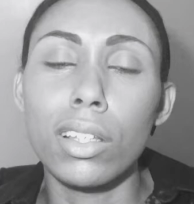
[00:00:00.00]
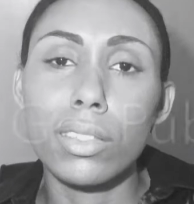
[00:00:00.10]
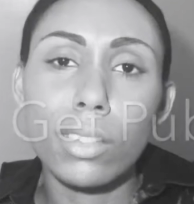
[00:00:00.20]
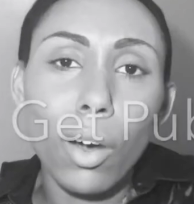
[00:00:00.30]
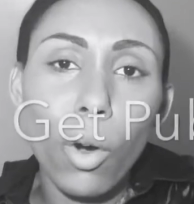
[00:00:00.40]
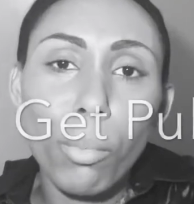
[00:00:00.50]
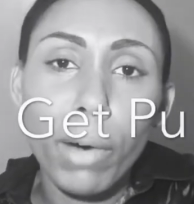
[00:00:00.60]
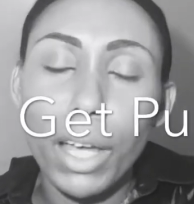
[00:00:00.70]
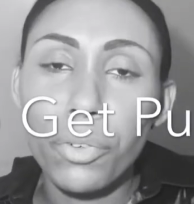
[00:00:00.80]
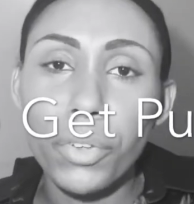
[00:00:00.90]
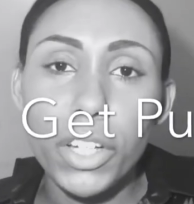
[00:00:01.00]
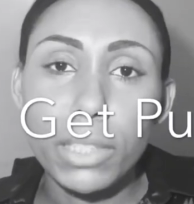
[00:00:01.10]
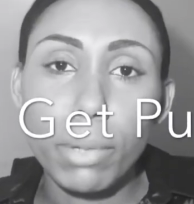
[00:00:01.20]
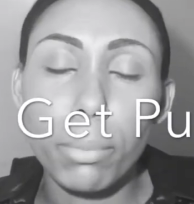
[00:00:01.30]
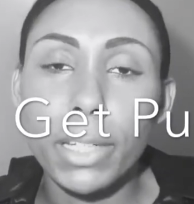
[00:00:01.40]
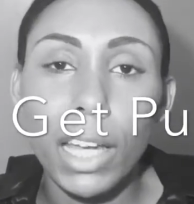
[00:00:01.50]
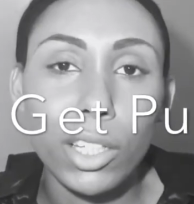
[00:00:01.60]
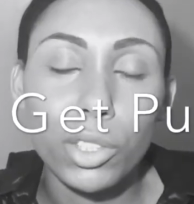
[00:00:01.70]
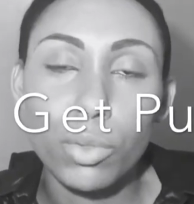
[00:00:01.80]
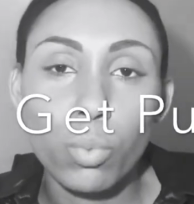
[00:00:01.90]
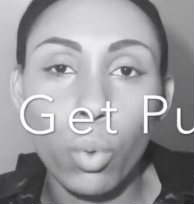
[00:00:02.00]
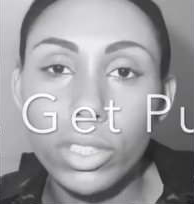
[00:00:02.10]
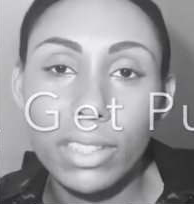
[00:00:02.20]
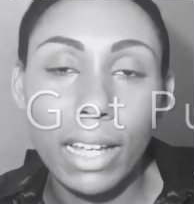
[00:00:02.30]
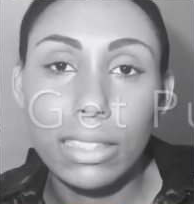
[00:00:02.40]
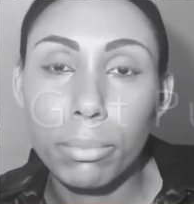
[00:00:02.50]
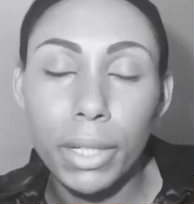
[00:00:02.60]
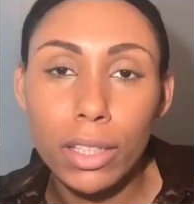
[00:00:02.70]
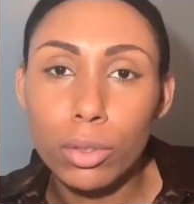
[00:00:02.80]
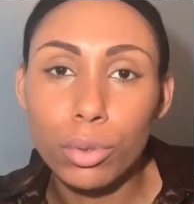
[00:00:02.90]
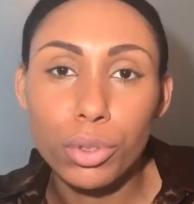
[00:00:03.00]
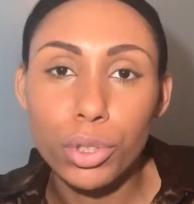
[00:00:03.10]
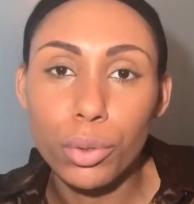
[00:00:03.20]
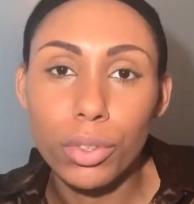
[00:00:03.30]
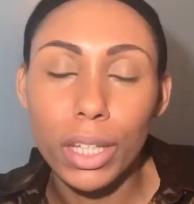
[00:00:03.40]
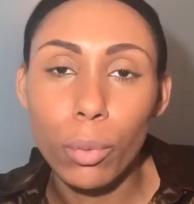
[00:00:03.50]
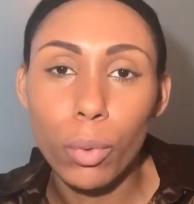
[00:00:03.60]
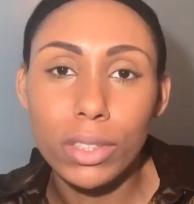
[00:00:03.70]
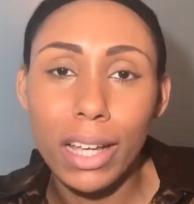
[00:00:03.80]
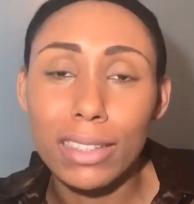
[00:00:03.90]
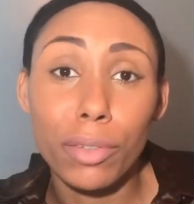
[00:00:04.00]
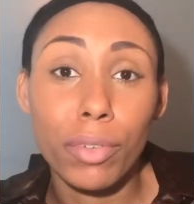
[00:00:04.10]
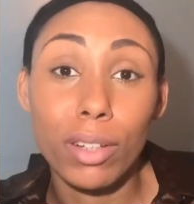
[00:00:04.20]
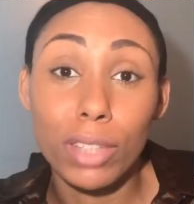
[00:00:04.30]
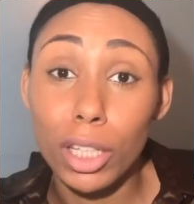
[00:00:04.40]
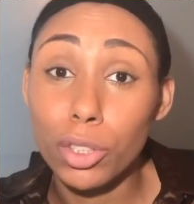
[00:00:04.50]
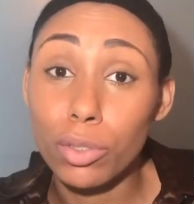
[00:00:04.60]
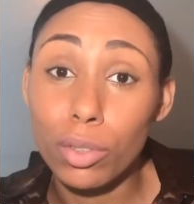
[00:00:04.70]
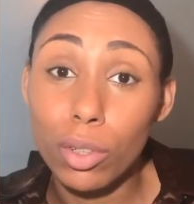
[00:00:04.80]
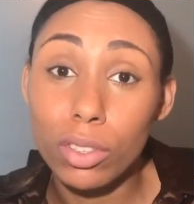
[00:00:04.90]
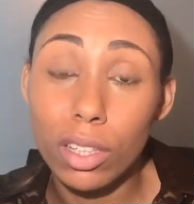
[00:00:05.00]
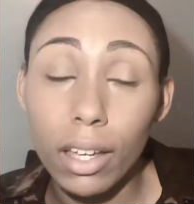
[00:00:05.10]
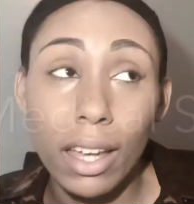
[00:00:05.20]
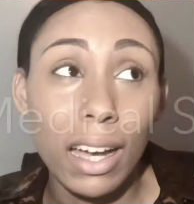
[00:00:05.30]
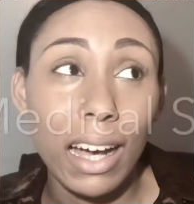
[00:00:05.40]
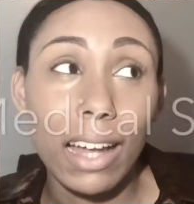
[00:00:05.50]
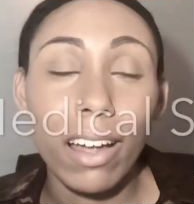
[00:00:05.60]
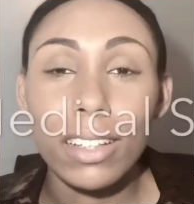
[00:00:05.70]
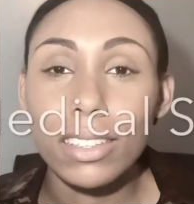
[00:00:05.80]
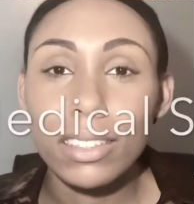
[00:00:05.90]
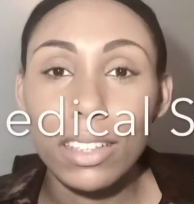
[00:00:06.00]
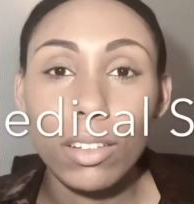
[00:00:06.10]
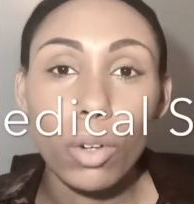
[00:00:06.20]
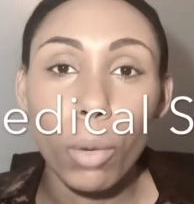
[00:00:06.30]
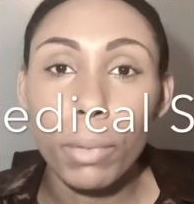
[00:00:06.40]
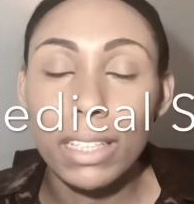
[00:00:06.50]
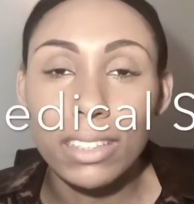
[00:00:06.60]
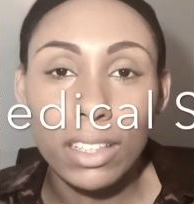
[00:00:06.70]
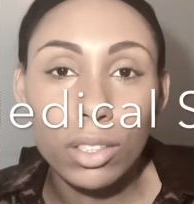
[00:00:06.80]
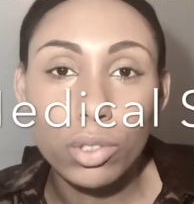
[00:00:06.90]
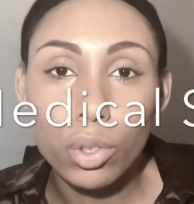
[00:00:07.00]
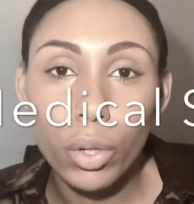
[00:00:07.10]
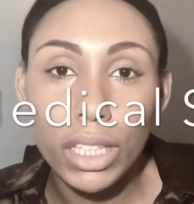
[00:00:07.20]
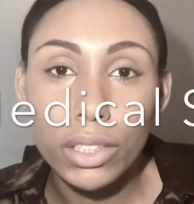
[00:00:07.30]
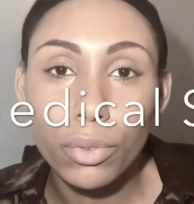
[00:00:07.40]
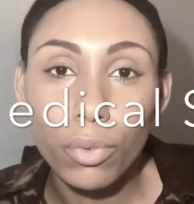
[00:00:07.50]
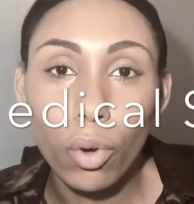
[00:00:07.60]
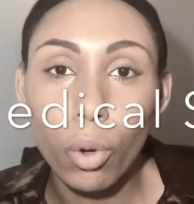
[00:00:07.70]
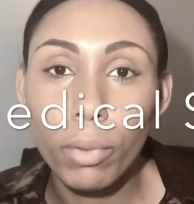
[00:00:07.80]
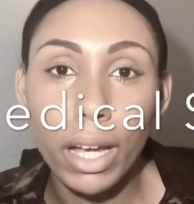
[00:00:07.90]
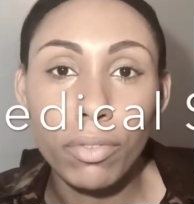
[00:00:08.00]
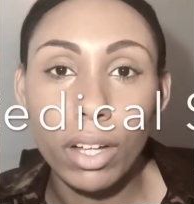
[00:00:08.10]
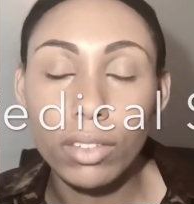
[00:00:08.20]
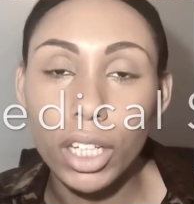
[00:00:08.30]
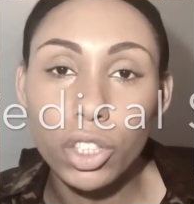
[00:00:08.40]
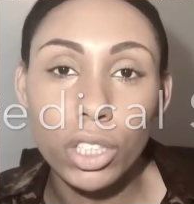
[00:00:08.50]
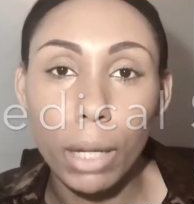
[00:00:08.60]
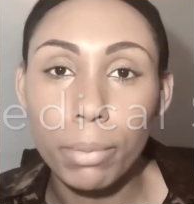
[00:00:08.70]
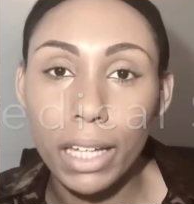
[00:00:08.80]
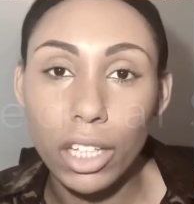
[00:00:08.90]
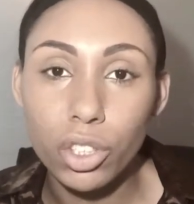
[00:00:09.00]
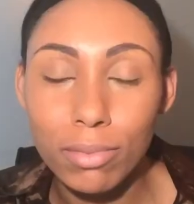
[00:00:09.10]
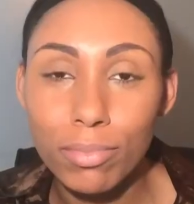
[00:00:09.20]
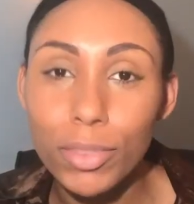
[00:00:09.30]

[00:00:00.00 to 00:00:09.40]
So my first publication wasn't as a medical student, it was as a foundation doctor. And I still got my second choice for my foundation application.